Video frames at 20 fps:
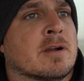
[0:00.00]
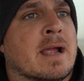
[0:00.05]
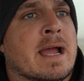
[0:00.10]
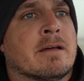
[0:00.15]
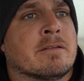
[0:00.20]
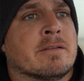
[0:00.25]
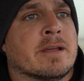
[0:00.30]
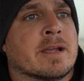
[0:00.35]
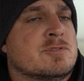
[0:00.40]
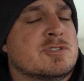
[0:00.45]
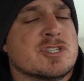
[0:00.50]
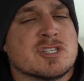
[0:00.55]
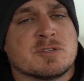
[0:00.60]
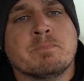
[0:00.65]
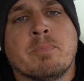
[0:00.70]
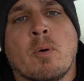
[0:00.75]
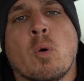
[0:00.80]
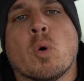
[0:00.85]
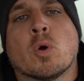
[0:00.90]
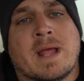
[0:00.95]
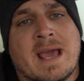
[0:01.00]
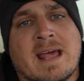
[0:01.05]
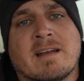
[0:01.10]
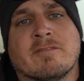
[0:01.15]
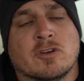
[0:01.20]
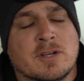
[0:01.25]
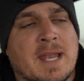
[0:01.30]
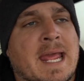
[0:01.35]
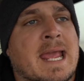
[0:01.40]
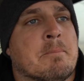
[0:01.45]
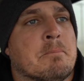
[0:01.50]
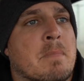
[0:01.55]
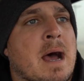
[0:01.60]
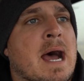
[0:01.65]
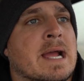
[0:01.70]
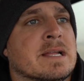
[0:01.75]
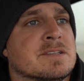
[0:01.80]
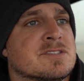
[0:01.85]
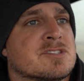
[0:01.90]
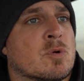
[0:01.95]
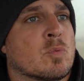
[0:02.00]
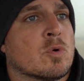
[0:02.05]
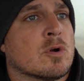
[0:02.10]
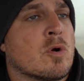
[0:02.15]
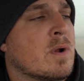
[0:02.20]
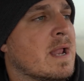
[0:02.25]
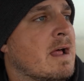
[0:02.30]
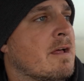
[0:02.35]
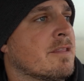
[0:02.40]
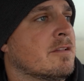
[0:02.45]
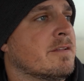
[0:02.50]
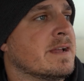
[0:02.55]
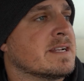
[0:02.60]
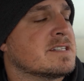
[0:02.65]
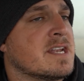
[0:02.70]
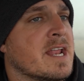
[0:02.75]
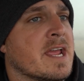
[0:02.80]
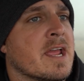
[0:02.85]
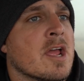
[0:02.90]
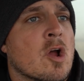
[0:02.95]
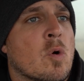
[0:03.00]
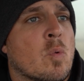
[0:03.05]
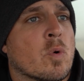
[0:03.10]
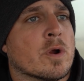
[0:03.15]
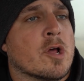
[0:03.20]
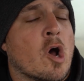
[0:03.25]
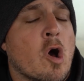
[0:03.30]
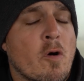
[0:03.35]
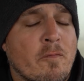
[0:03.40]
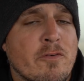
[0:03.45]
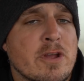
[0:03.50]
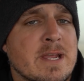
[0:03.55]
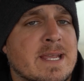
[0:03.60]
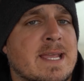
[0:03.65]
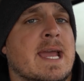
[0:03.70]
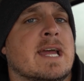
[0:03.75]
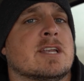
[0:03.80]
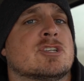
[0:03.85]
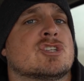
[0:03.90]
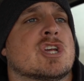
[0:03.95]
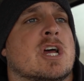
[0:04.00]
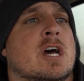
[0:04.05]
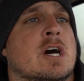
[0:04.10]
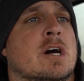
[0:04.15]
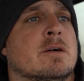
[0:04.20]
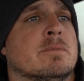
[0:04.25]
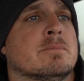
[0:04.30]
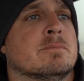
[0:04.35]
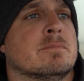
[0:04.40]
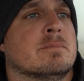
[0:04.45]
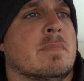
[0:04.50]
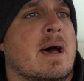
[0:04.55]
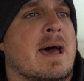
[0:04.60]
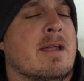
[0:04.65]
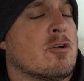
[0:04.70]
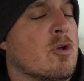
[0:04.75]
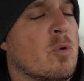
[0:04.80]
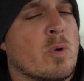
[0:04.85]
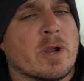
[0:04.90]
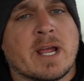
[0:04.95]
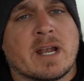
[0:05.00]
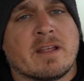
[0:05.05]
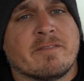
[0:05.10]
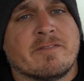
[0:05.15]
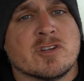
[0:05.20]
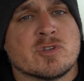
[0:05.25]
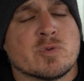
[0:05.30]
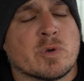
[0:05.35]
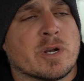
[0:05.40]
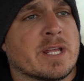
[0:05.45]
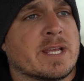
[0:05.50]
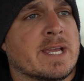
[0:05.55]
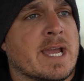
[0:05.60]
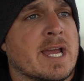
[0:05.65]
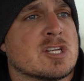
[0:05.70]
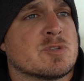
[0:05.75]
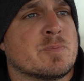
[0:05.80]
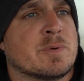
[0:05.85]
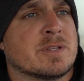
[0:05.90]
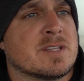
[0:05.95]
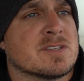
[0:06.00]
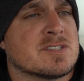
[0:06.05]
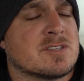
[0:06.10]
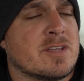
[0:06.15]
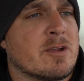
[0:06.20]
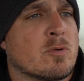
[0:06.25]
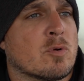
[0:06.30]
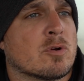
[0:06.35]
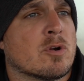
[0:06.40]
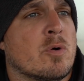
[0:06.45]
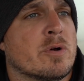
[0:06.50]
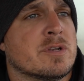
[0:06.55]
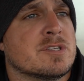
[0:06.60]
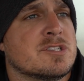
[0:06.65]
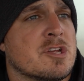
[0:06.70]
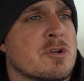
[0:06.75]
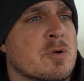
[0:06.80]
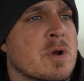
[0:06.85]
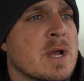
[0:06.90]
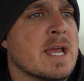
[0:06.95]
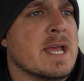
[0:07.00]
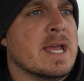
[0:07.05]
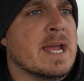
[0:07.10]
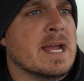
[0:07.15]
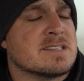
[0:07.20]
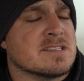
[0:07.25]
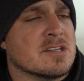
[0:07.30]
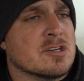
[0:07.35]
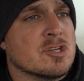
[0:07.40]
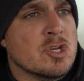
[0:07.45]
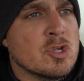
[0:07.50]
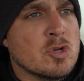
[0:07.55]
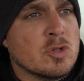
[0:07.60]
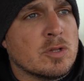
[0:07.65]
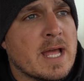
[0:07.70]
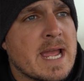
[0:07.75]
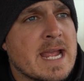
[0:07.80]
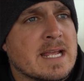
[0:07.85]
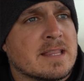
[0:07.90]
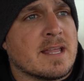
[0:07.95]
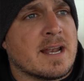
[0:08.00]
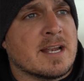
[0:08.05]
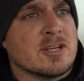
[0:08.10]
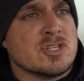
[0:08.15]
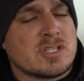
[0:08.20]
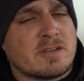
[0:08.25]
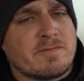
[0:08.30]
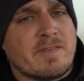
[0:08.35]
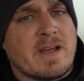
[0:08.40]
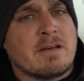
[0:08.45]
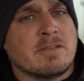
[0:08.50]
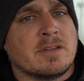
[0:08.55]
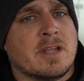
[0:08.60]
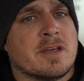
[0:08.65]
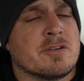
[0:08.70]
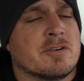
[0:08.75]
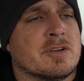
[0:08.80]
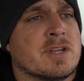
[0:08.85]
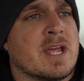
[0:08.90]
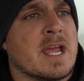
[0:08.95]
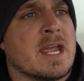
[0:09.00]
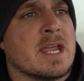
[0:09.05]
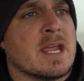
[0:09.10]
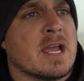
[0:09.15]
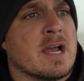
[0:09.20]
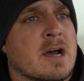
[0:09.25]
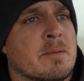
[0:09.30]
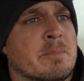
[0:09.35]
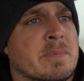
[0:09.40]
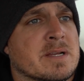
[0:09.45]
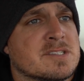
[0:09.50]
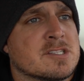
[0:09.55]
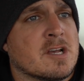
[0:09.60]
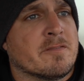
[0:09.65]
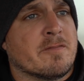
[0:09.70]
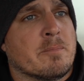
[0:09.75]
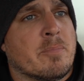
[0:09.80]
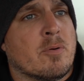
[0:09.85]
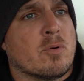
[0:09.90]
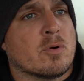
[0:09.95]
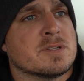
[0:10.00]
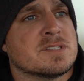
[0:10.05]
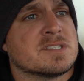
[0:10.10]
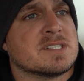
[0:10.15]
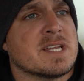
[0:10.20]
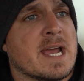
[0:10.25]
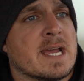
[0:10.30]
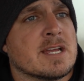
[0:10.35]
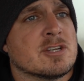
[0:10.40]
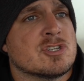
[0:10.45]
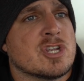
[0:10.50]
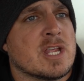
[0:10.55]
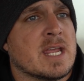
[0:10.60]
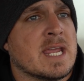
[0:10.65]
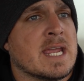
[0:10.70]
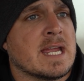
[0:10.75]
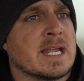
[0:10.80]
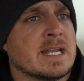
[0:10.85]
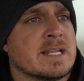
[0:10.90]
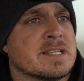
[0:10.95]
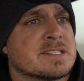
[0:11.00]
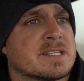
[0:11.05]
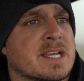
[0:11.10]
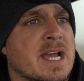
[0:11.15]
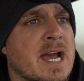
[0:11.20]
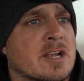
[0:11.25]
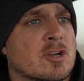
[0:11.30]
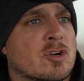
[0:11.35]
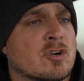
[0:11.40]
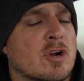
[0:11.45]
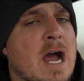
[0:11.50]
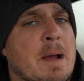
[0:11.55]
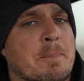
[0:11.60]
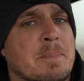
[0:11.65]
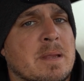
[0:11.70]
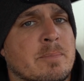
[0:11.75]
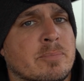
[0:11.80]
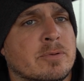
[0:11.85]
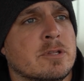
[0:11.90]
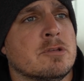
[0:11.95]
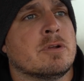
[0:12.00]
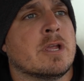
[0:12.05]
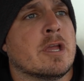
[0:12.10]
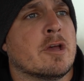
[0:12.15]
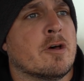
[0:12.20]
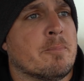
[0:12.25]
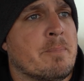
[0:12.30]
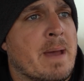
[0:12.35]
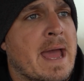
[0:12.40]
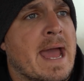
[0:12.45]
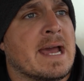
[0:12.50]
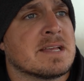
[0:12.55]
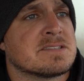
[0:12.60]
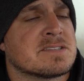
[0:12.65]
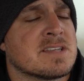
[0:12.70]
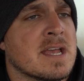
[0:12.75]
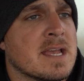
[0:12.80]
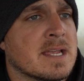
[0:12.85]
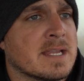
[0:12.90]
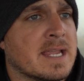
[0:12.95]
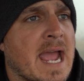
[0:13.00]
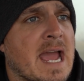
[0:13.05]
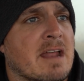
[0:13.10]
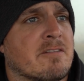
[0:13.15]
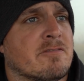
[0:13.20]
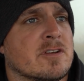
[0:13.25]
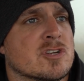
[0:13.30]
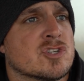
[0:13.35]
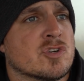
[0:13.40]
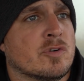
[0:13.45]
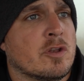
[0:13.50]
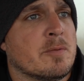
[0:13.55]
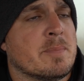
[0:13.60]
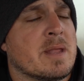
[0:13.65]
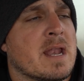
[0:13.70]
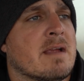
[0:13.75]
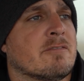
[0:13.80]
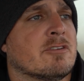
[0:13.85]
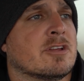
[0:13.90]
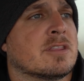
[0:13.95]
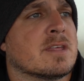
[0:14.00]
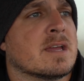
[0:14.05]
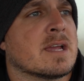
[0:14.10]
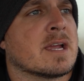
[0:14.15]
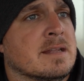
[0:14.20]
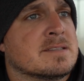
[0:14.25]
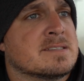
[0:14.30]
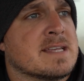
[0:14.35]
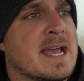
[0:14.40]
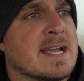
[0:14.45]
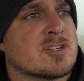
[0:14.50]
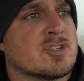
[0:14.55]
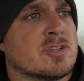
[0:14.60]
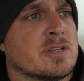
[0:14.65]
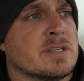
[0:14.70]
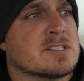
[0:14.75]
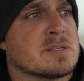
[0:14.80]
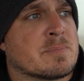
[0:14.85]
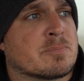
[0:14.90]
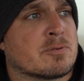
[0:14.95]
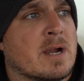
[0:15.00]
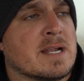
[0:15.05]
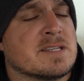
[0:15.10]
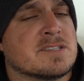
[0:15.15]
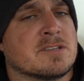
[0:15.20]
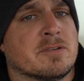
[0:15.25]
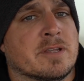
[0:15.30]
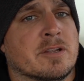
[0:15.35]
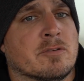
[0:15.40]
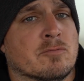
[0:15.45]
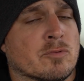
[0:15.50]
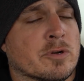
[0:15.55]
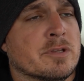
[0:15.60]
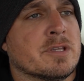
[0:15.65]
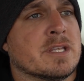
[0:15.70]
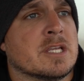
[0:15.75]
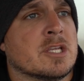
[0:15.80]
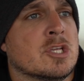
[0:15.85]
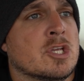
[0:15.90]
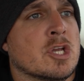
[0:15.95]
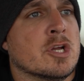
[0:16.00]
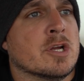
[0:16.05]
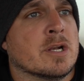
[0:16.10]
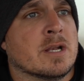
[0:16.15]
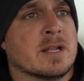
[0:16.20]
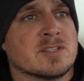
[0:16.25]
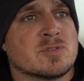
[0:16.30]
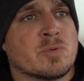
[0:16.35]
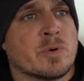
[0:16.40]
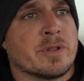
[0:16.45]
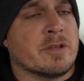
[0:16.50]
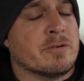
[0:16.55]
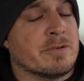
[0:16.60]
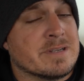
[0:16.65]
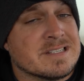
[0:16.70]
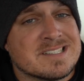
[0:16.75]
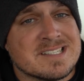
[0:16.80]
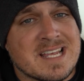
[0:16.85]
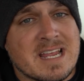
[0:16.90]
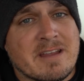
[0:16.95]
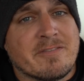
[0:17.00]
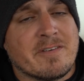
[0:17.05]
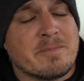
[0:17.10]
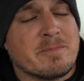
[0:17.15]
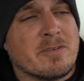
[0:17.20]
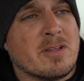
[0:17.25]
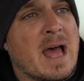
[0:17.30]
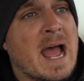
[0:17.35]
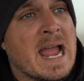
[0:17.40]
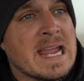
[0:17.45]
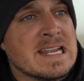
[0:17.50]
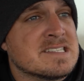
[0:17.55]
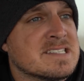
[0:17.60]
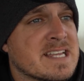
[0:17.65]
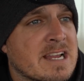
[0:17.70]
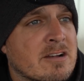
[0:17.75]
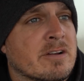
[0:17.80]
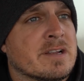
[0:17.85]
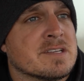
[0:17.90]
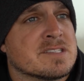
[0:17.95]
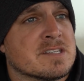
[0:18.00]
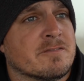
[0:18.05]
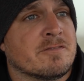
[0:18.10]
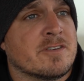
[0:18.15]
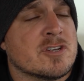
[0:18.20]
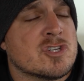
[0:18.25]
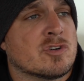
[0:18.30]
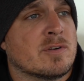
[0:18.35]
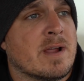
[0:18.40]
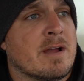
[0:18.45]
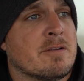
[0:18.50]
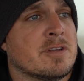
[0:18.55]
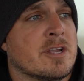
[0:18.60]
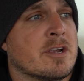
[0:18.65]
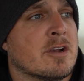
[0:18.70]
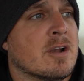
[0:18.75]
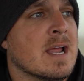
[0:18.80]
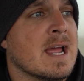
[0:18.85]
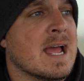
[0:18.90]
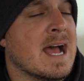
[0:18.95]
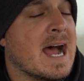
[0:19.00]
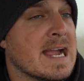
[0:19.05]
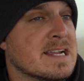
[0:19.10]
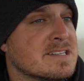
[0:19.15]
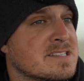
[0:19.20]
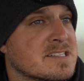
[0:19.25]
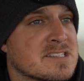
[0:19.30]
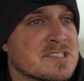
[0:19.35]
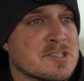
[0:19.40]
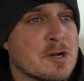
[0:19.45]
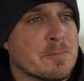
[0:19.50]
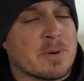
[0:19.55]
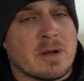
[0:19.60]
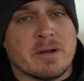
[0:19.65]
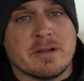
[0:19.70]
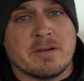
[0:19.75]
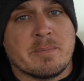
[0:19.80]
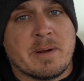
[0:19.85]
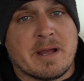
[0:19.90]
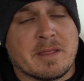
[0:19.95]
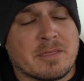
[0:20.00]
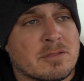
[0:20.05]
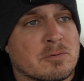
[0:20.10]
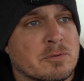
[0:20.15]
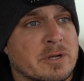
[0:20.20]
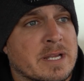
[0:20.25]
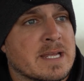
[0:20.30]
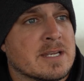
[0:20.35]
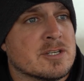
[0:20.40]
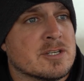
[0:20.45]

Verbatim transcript: around like just bored out of her damn mind. So we're going out on the lake today. We're going to hopefully catch, um, I don't know what kind of fish we're going to catch, but this lake we're going to, it's a new lake that I just found the other day, uh, myself and Porn Stash. And it's got crappie, bluegill, bass, catfish, a little bit of everything. It's actually surprisingly really good. And it's one of the only safe ice areas to fish around here. Ice is still probably only about three